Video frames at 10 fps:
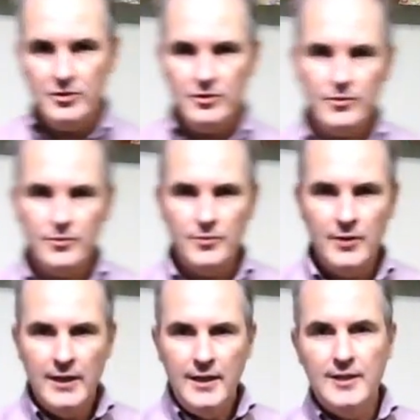do
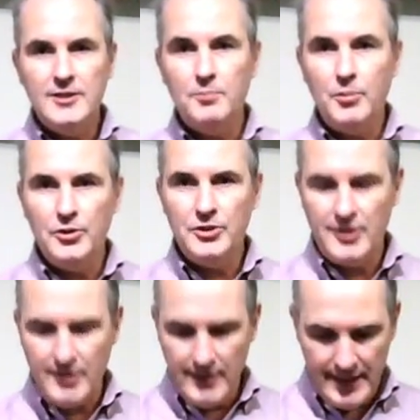is push the
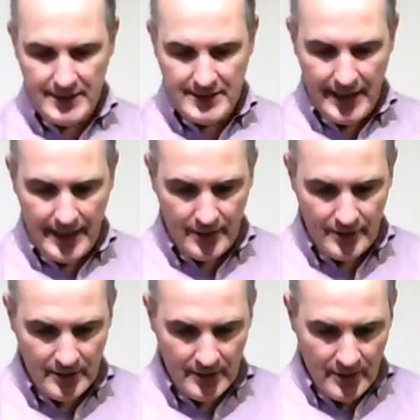leg
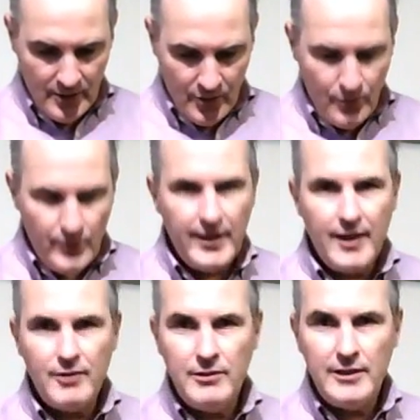down
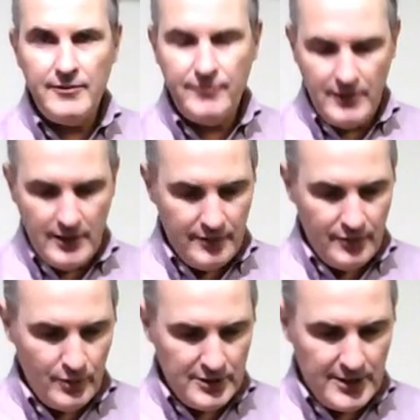without really feeling for
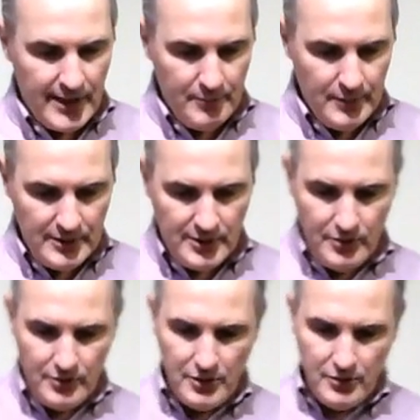what's happening. So
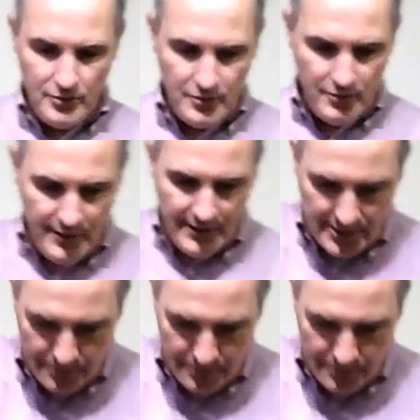you don't do this,